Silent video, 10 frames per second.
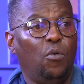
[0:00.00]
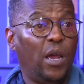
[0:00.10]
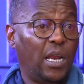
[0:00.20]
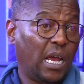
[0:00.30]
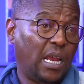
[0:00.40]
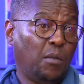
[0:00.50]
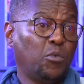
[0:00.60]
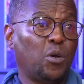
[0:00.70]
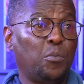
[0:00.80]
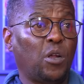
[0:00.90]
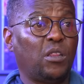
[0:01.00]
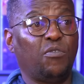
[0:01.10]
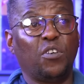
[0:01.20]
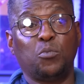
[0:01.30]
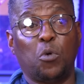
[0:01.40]
When I, and I'm talking about the
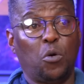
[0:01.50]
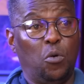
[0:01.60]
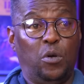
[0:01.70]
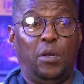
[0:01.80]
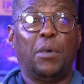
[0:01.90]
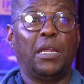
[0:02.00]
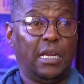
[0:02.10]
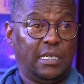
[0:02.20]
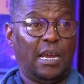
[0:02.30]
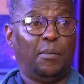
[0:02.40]
firstborn only by that time.